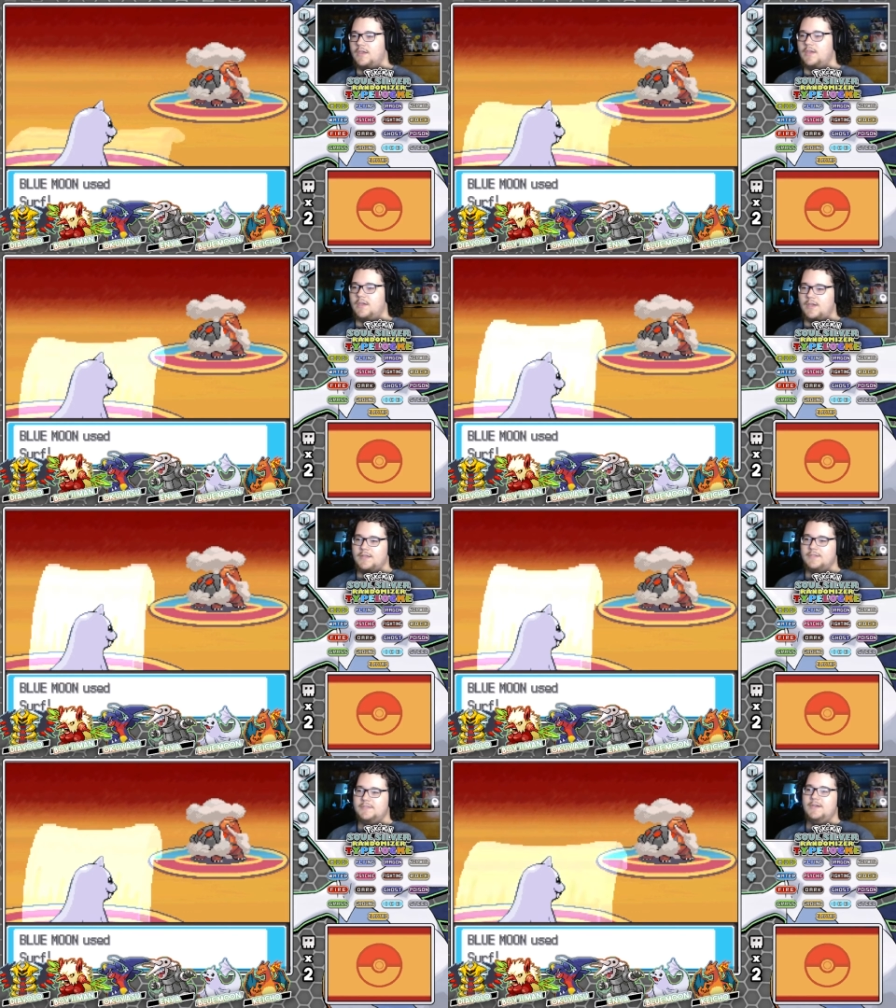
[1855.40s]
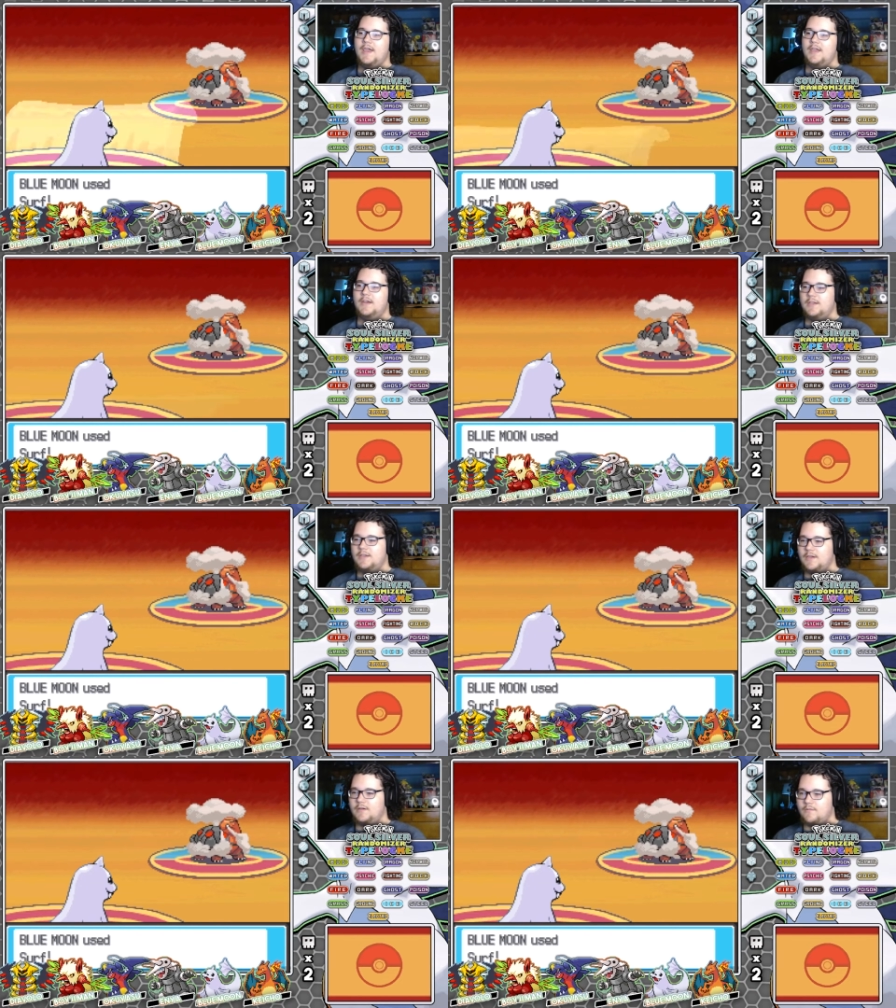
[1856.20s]
Instead,
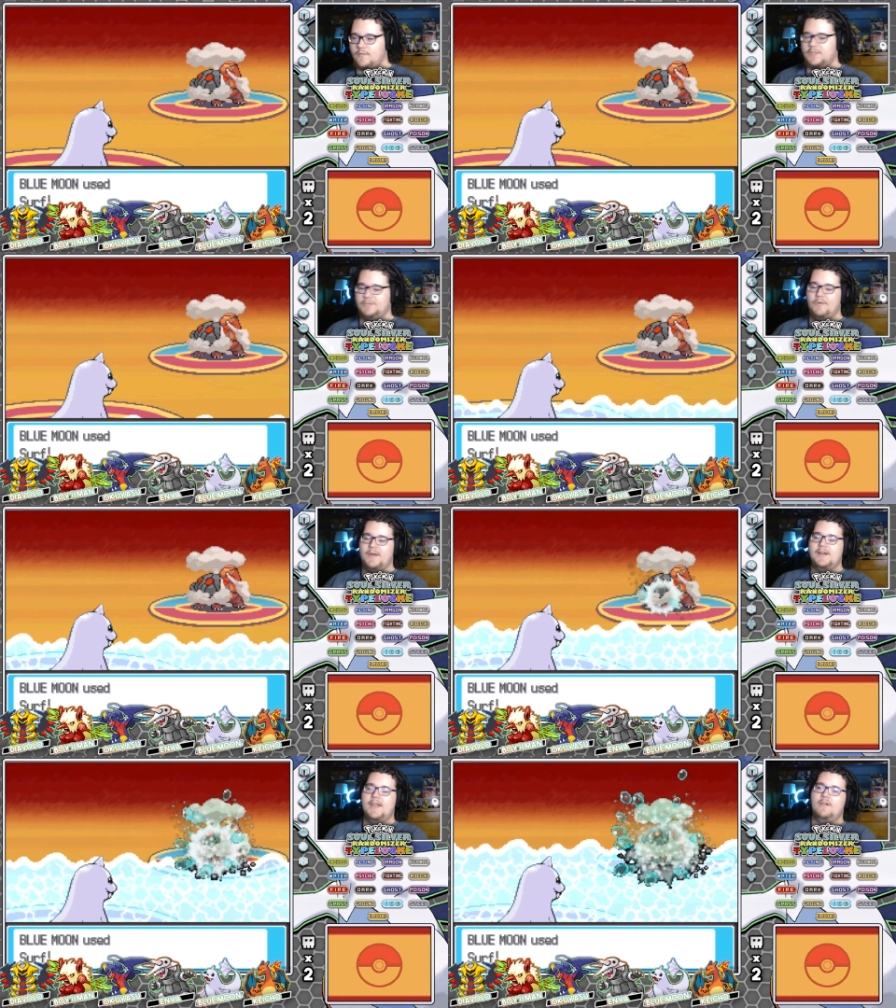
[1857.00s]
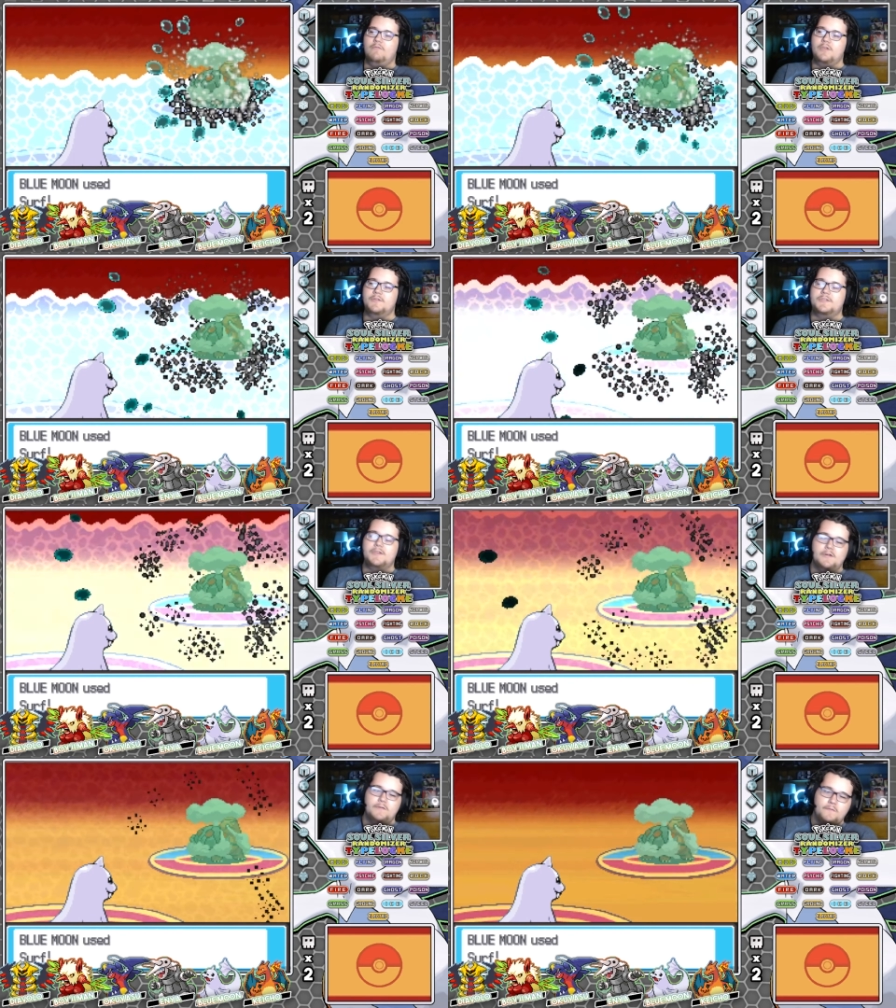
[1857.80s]
we just wait it out and we use
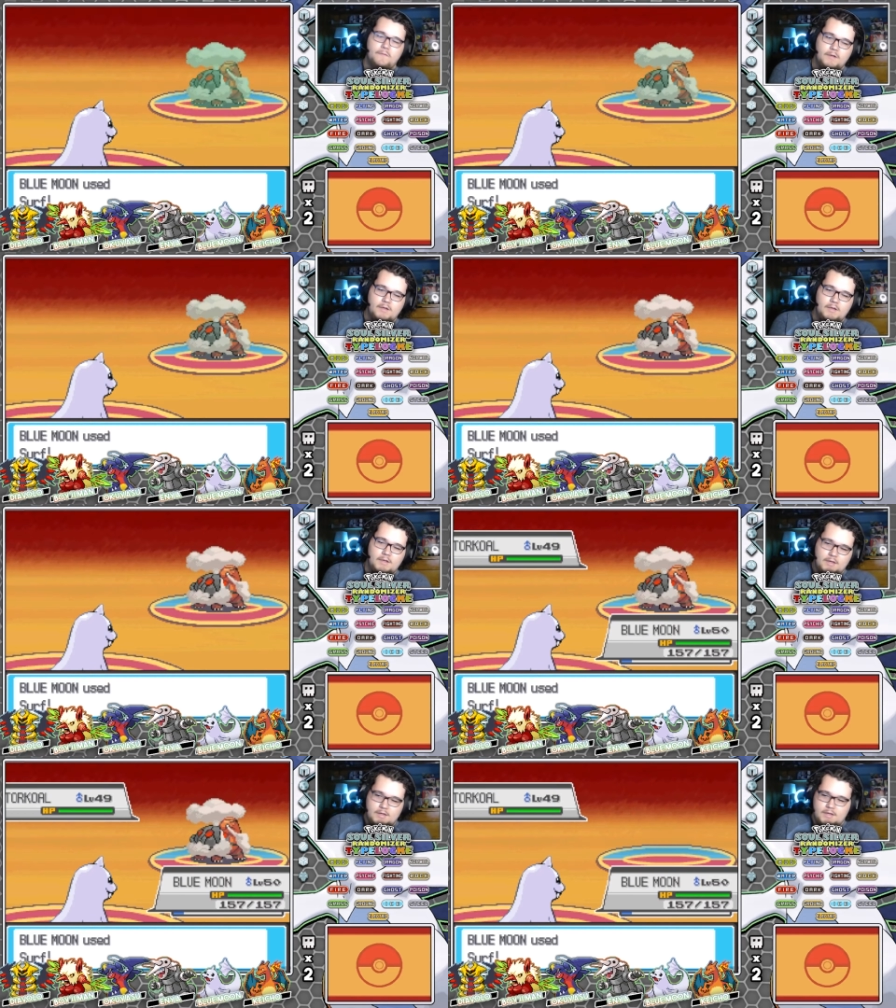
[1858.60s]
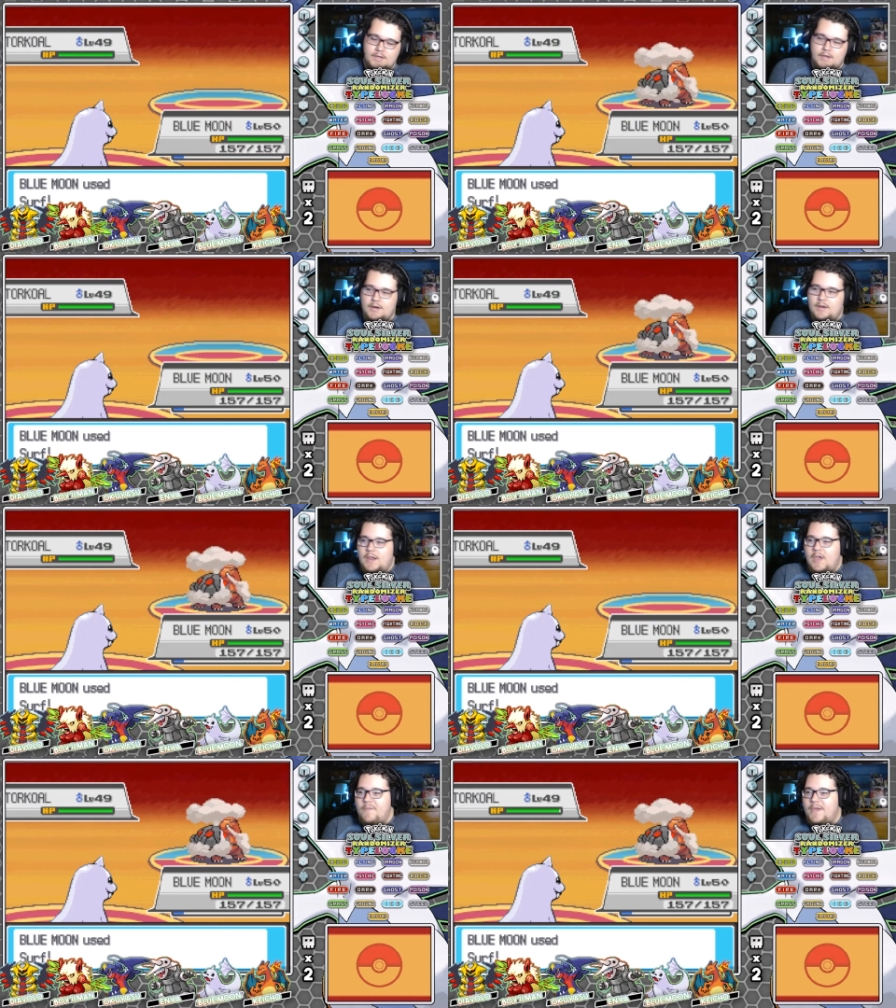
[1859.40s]
Surf. Now,
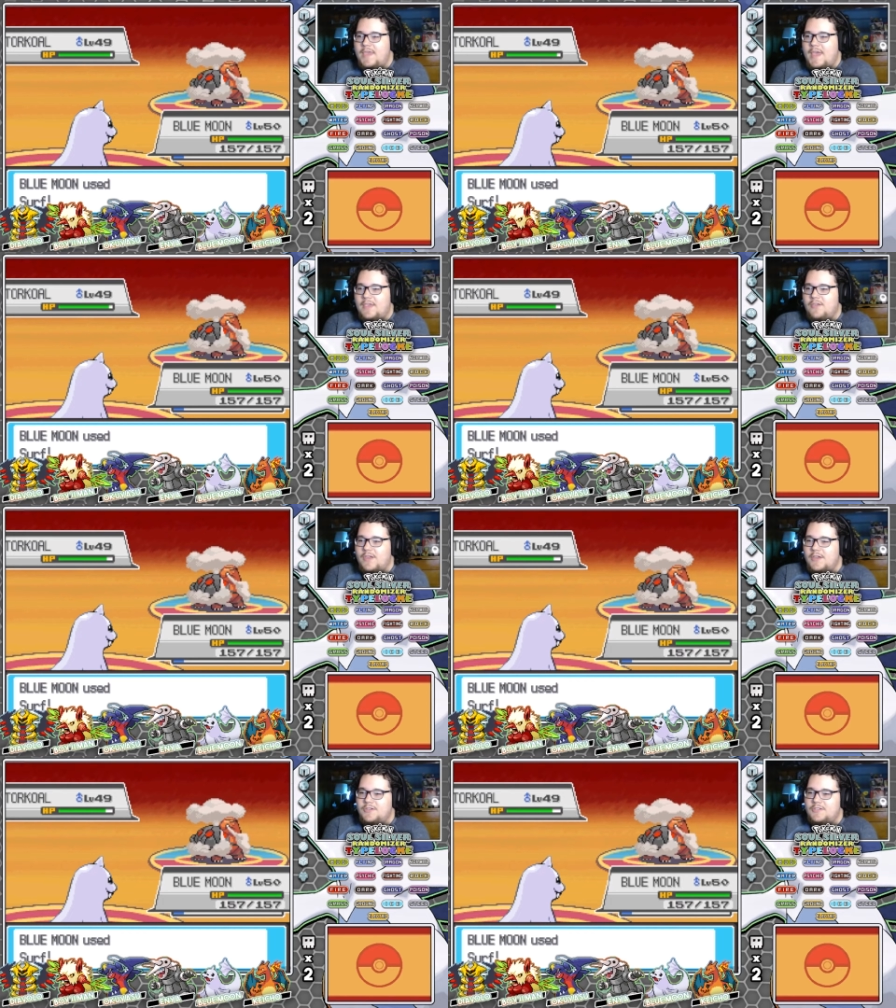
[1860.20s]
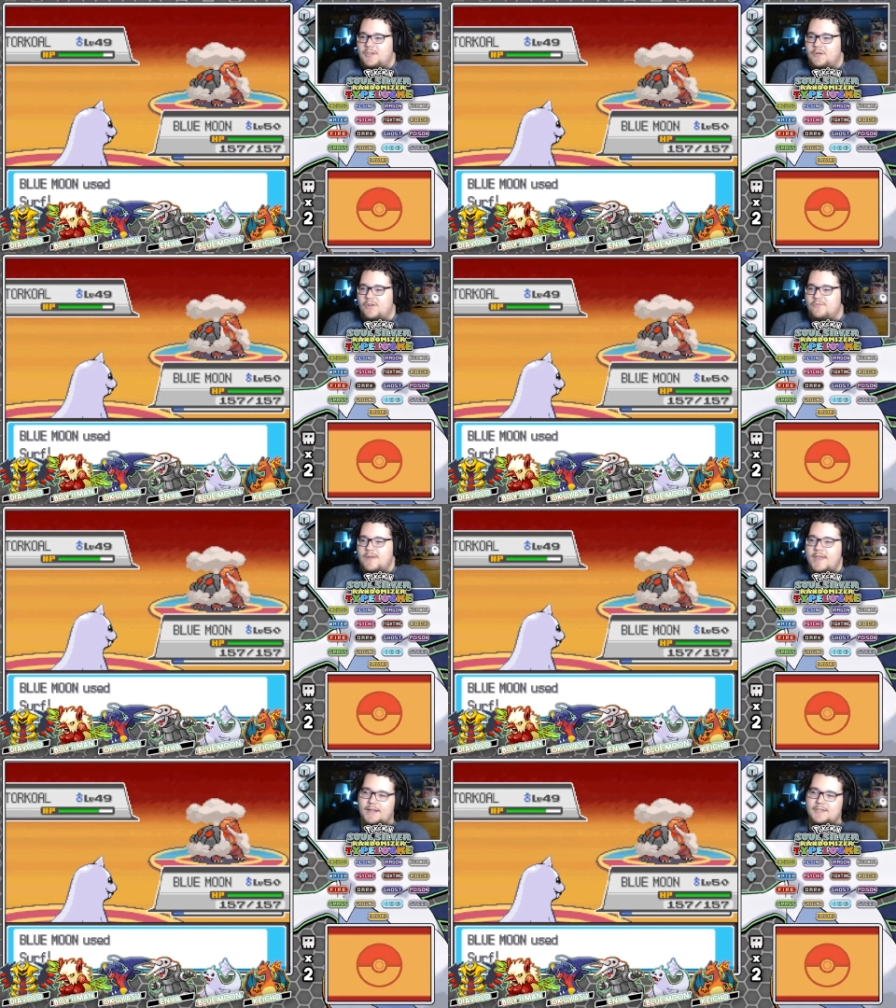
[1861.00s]
if my calculations are
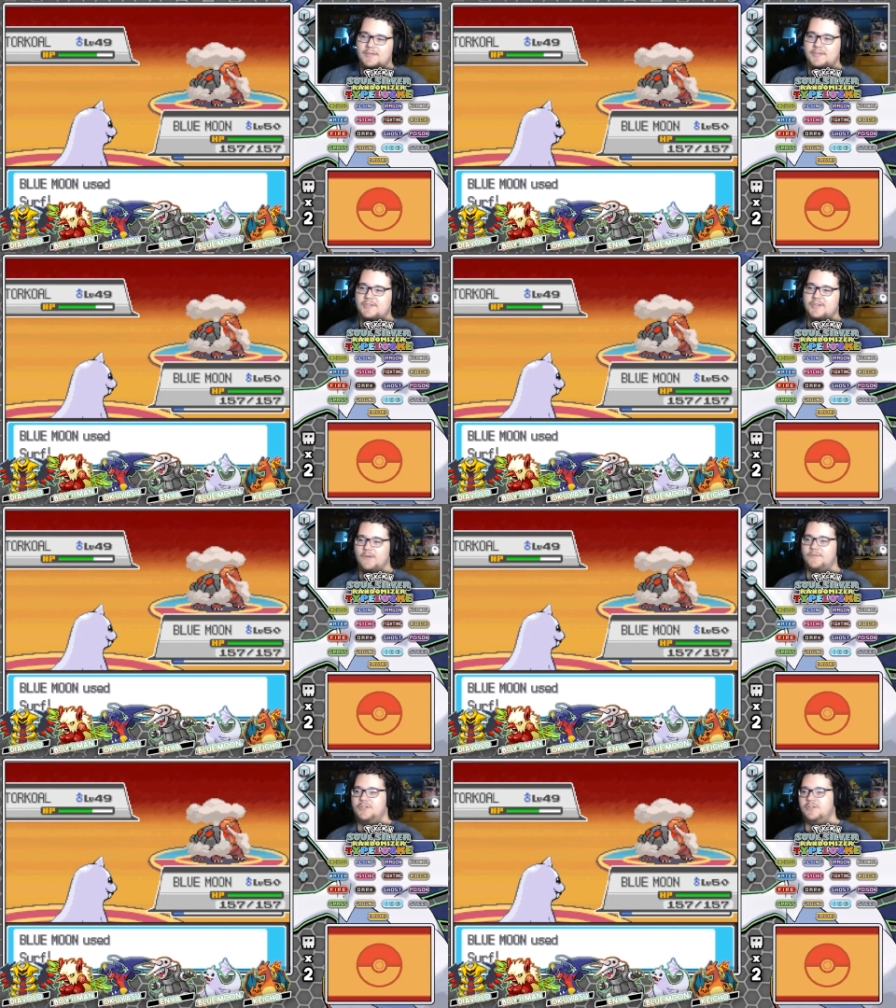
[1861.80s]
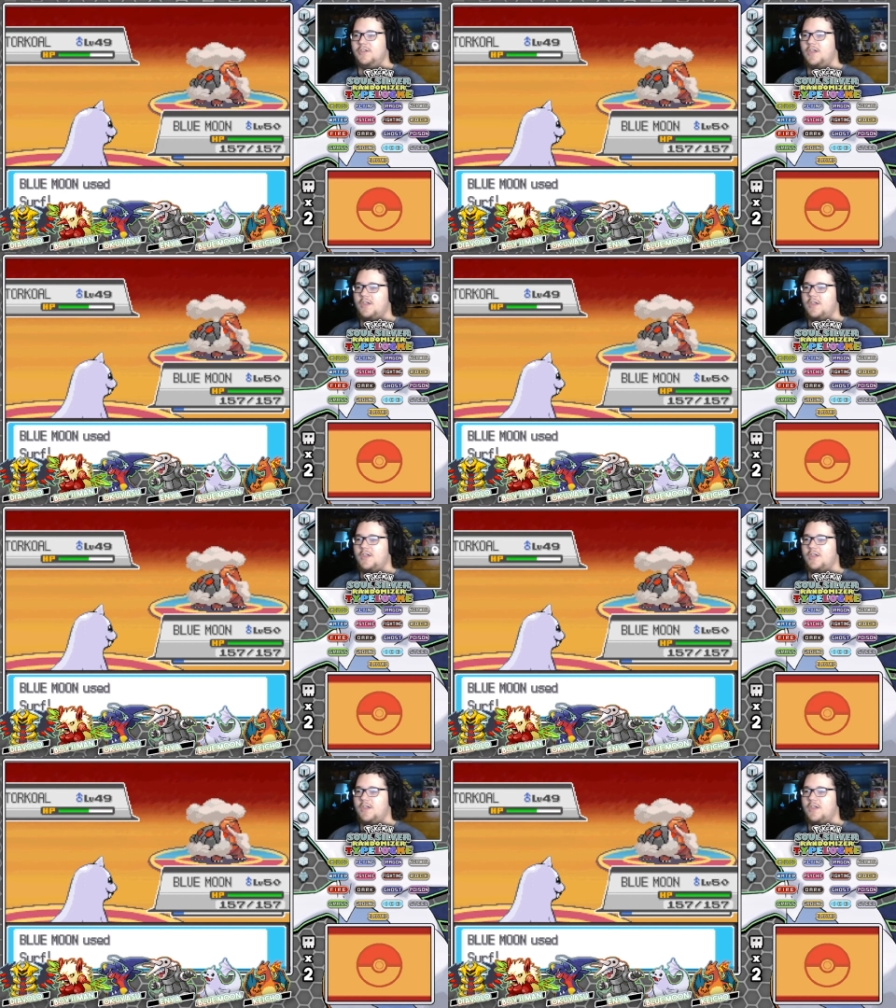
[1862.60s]
correct, this Surf should,